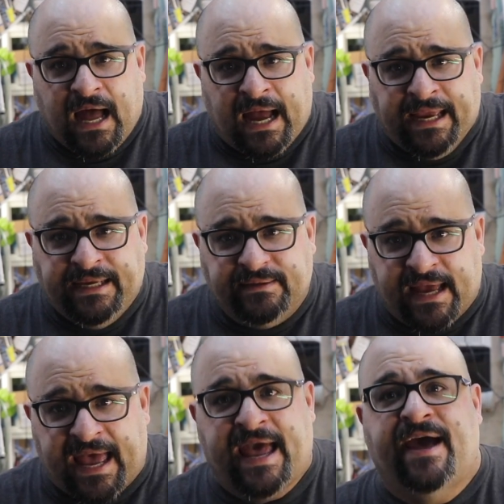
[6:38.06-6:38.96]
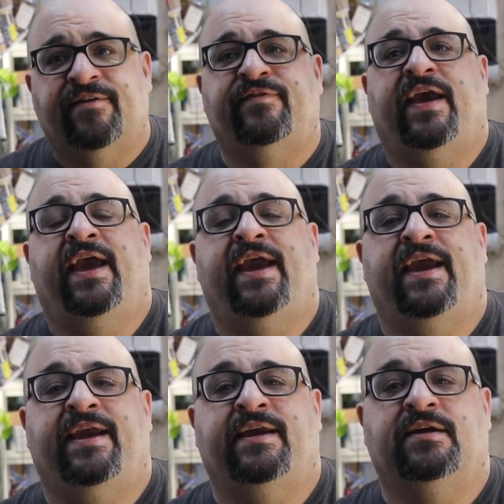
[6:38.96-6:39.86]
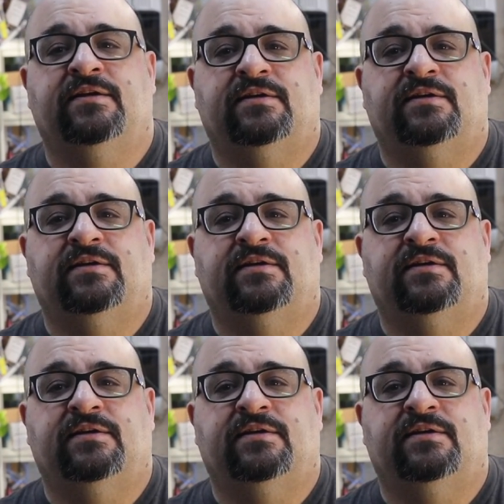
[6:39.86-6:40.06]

I have a